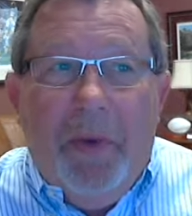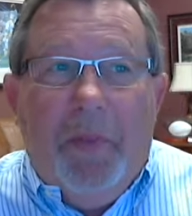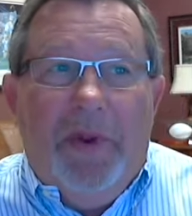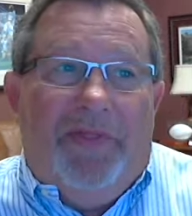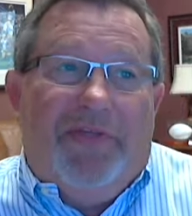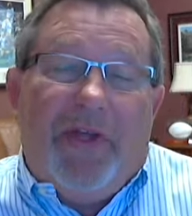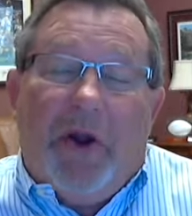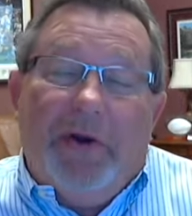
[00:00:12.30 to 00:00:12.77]

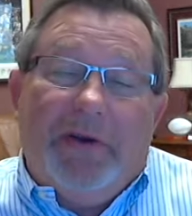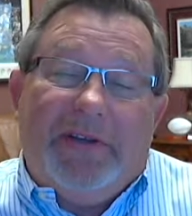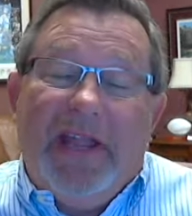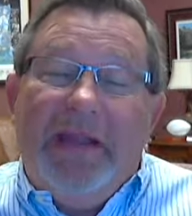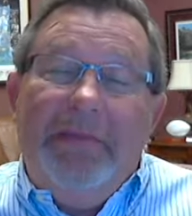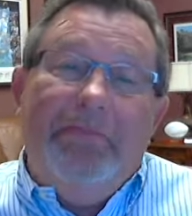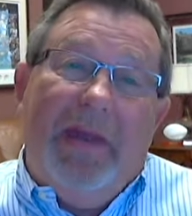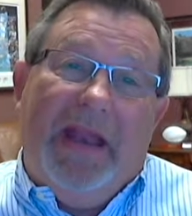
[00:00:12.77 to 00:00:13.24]
With
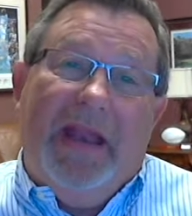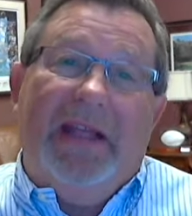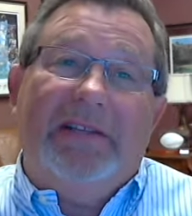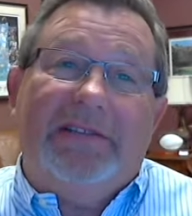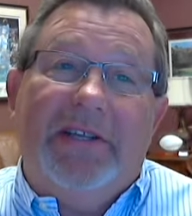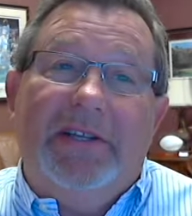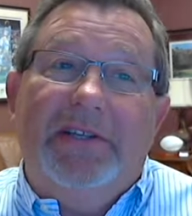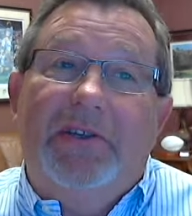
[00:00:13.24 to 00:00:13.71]
13
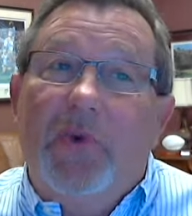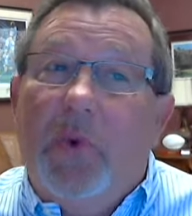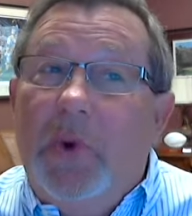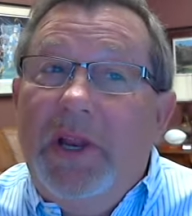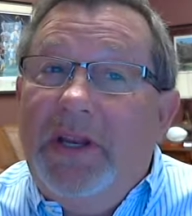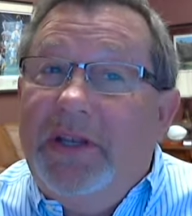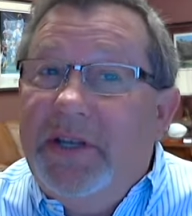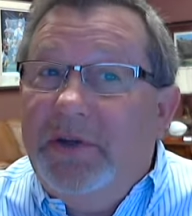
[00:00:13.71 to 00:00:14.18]
minutes and
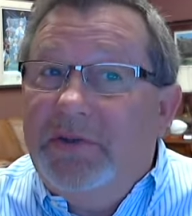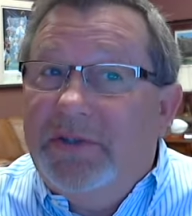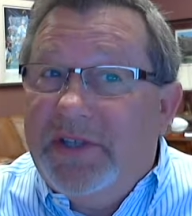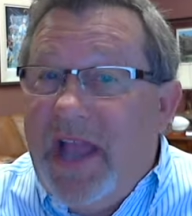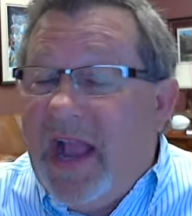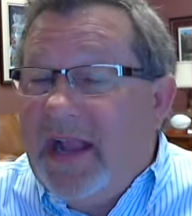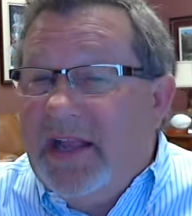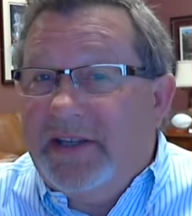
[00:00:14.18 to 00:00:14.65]
22
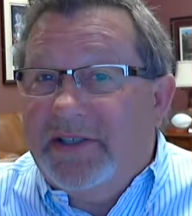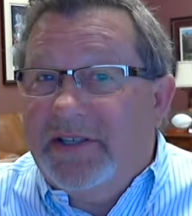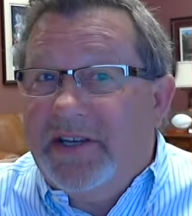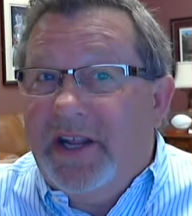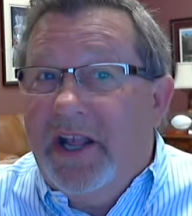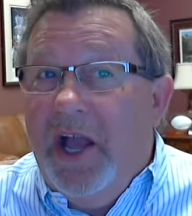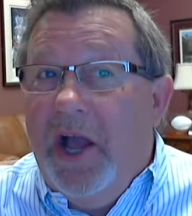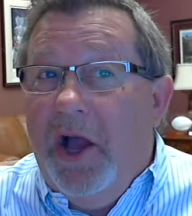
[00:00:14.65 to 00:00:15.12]
seconds
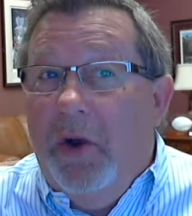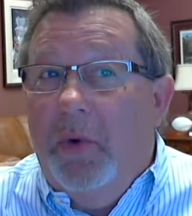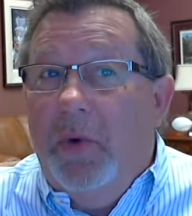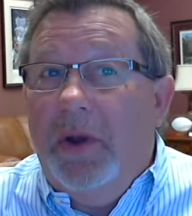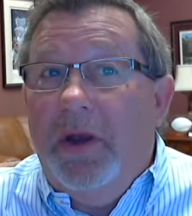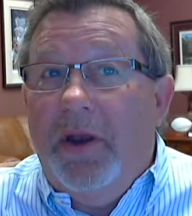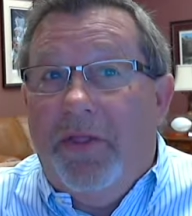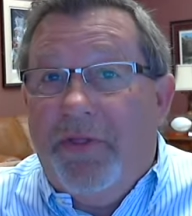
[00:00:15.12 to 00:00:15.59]
to
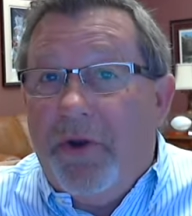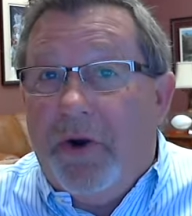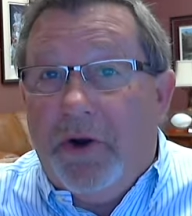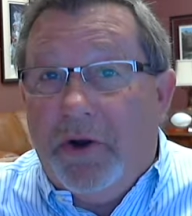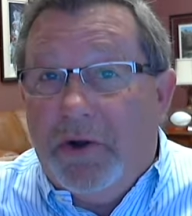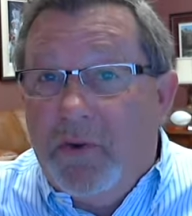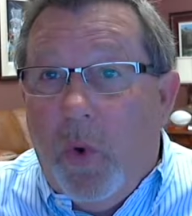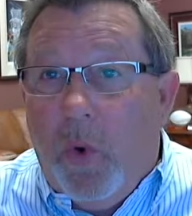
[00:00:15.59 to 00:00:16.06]
go in the
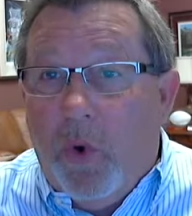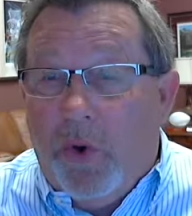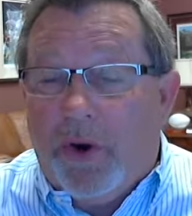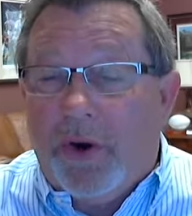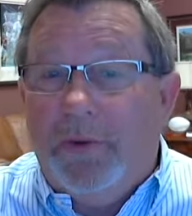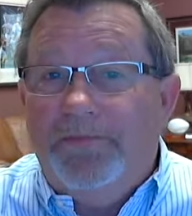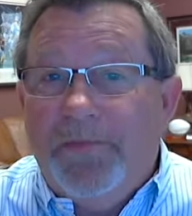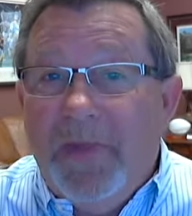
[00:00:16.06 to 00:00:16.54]
third
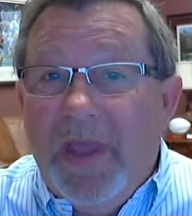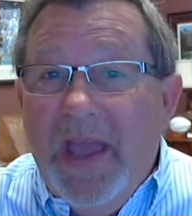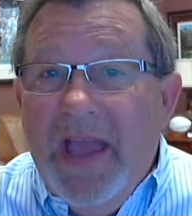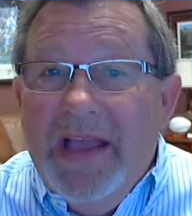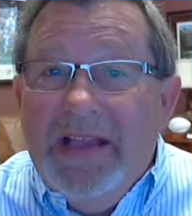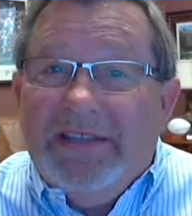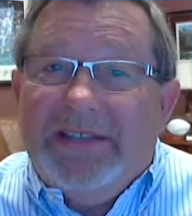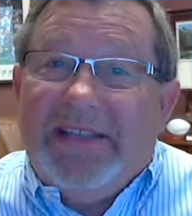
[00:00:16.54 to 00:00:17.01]
quarter,
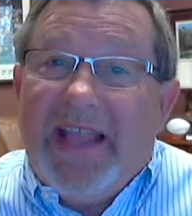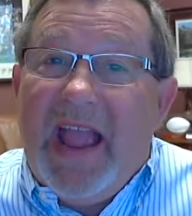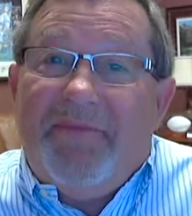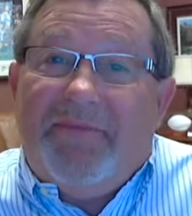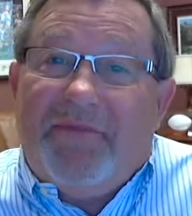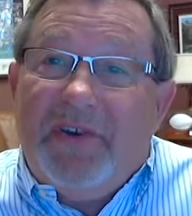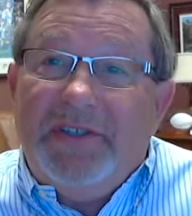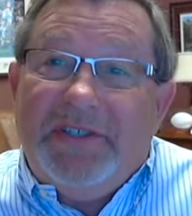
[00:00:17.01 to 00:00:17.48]

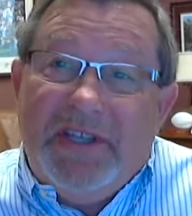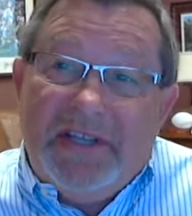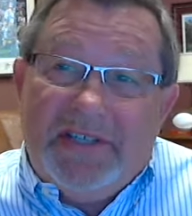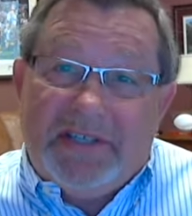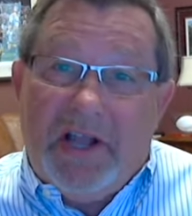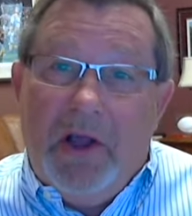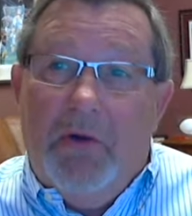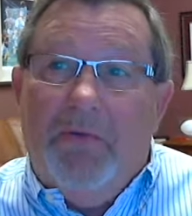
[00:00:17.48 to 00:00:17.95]
San
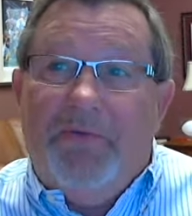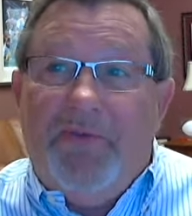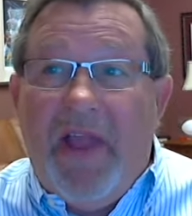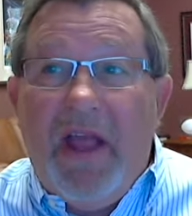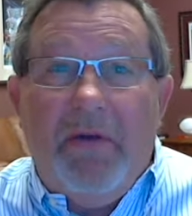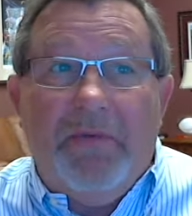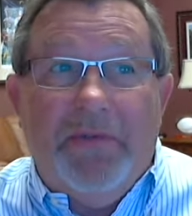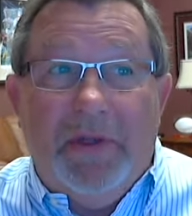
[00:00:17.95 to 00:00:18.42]
Francisco
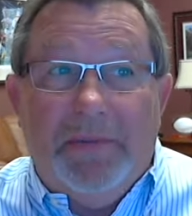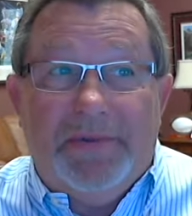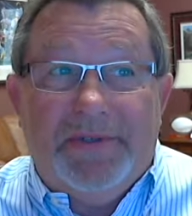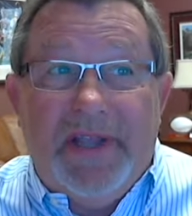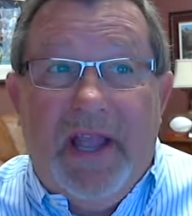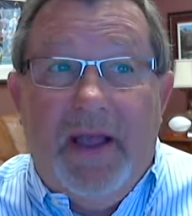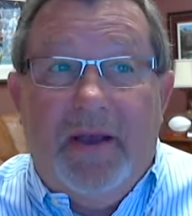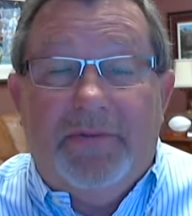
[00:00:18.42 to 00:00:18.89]
found
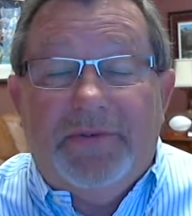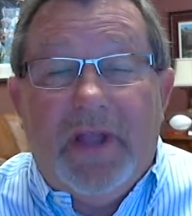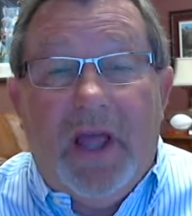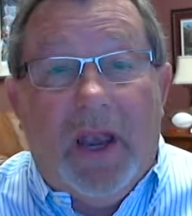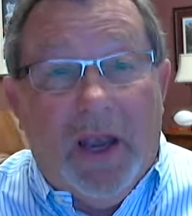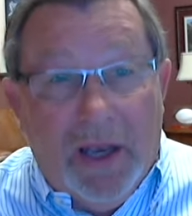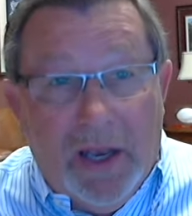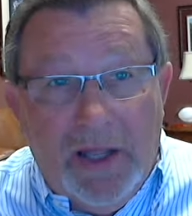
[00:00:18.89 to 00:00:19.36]
themselves
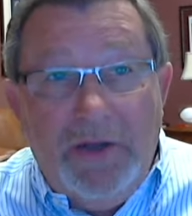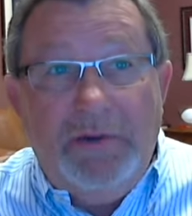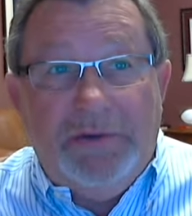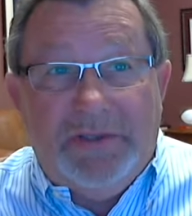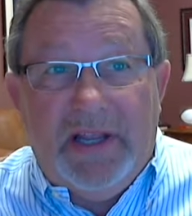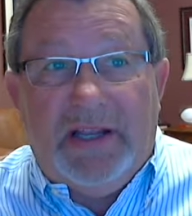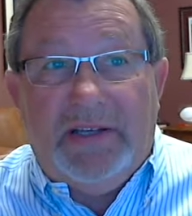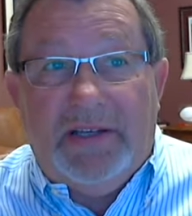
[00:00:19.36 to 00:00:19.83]

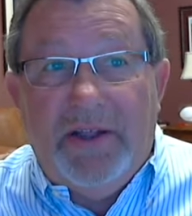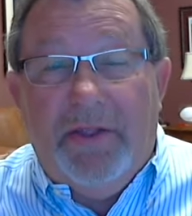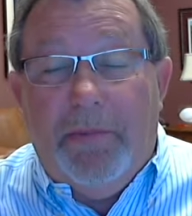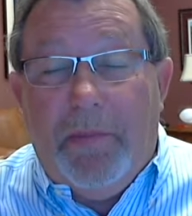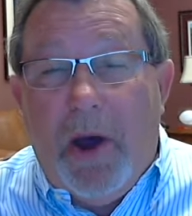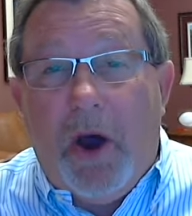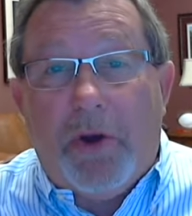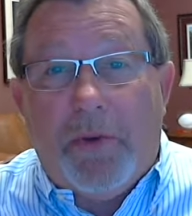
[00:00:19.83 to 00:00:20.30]
losing to
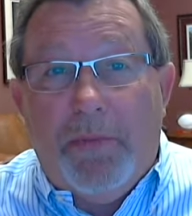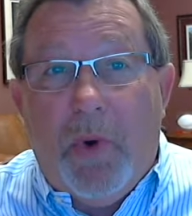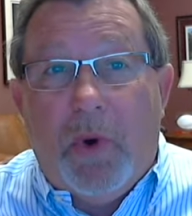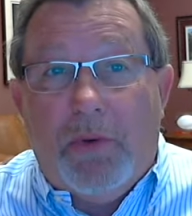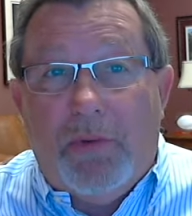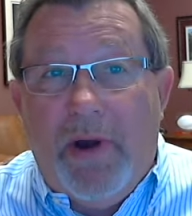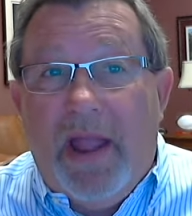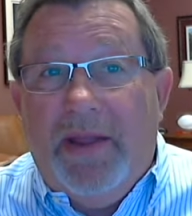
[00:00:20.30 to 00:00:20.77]
the
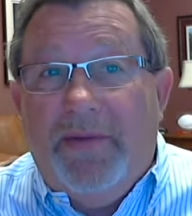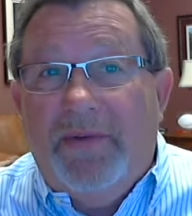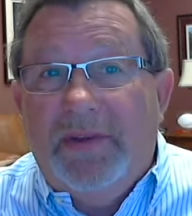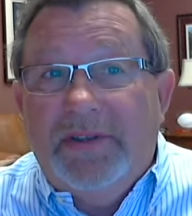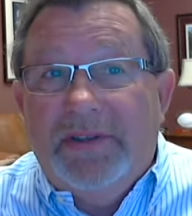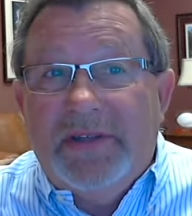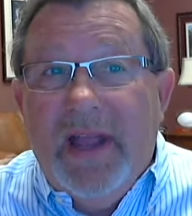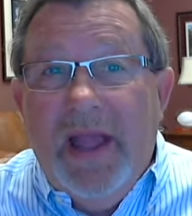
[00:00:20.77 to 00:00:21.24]
Baltimore
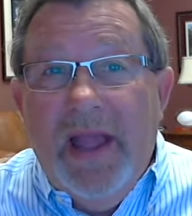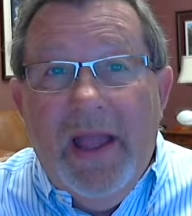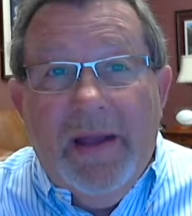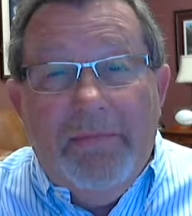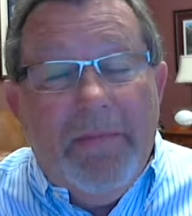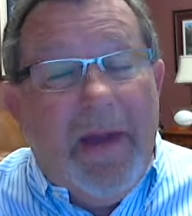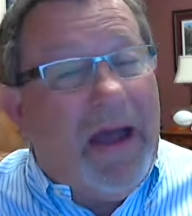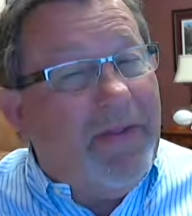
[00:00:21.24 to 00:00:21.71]
Ravens
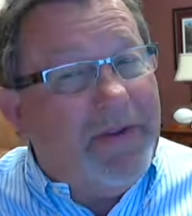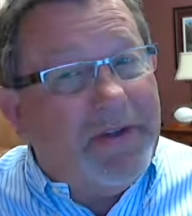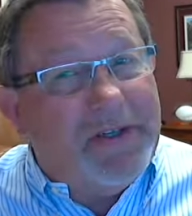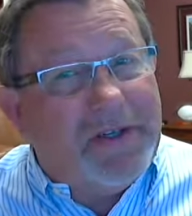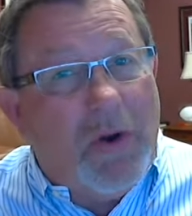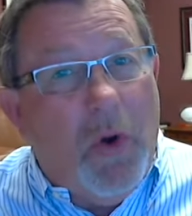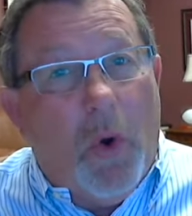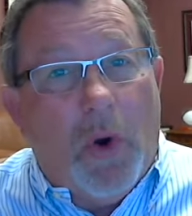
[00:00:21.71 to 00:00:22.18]
by the
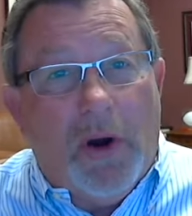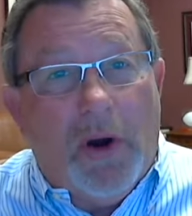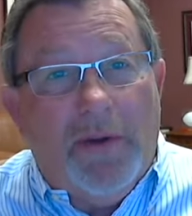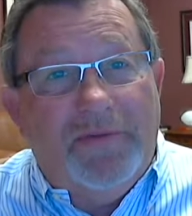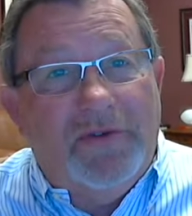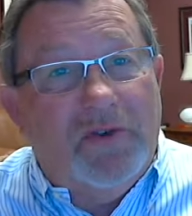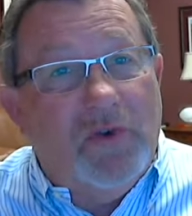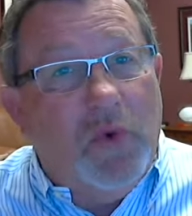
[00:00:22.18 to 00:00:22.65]
score
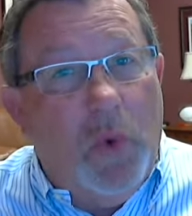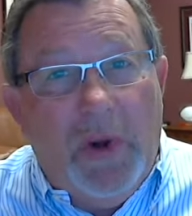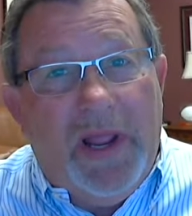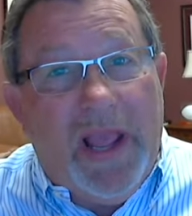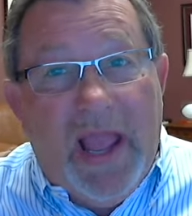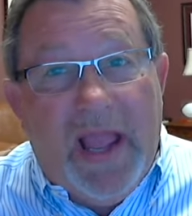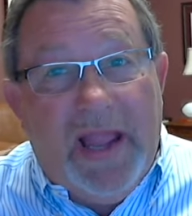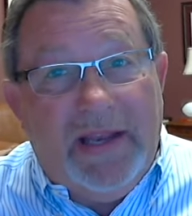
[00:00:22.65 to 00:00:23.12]
of
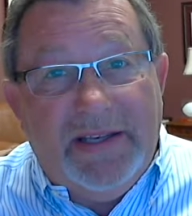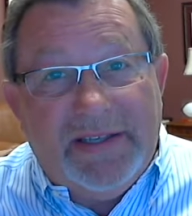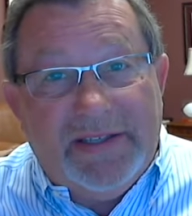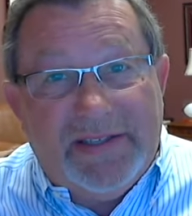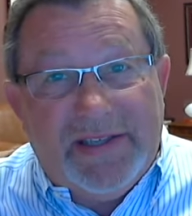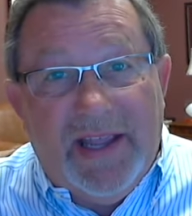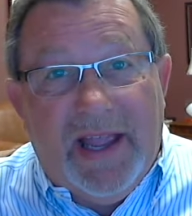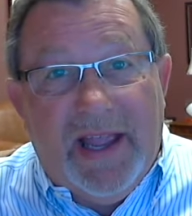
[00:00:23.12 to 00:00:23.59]

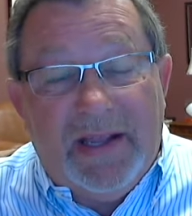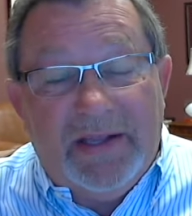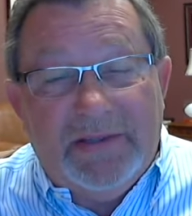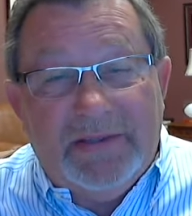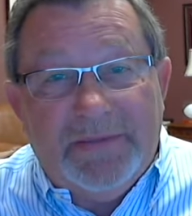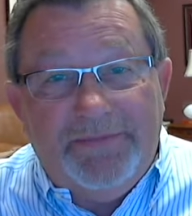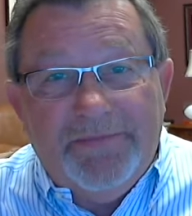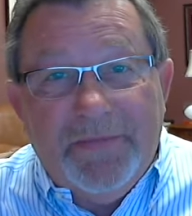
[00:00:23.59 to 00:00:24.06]

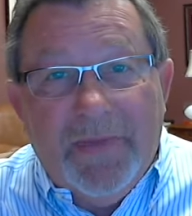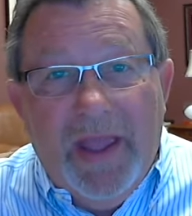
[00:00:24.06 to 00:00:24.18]
28-6.